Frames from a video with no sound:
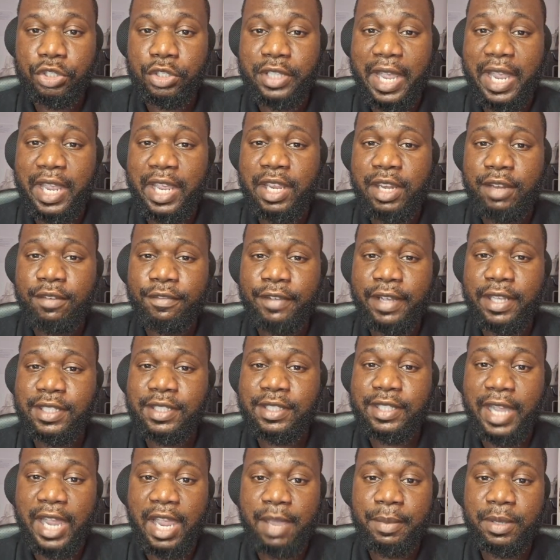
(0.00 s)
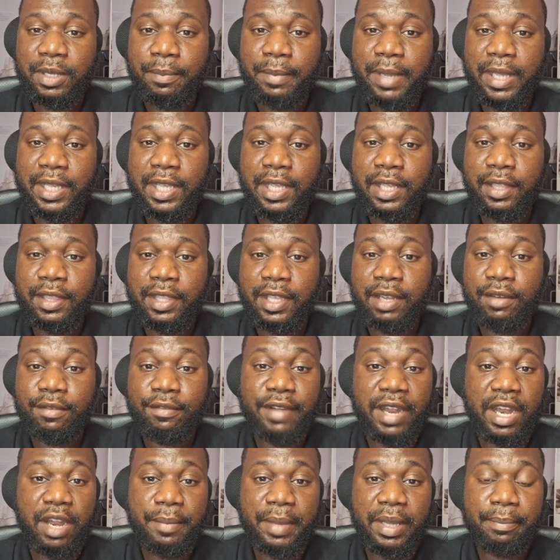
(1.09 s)
shouldn't I invest time into making
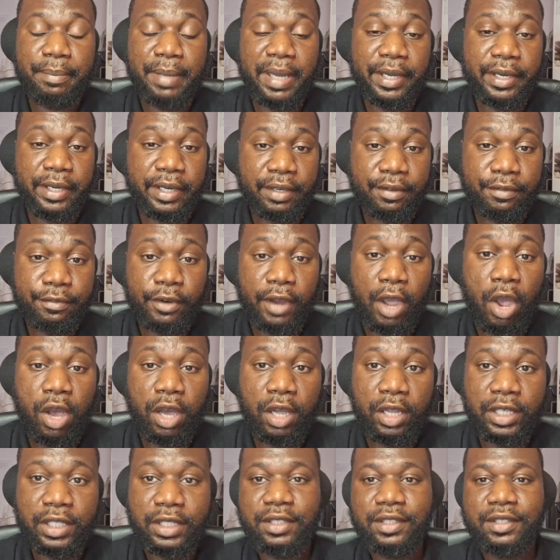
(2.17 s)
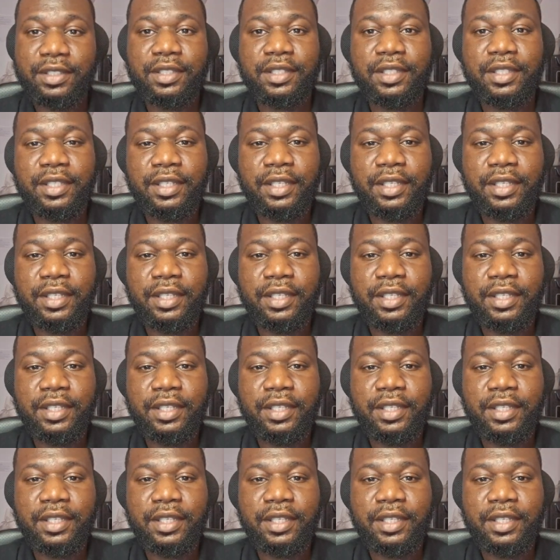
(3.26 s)
the environment better for all?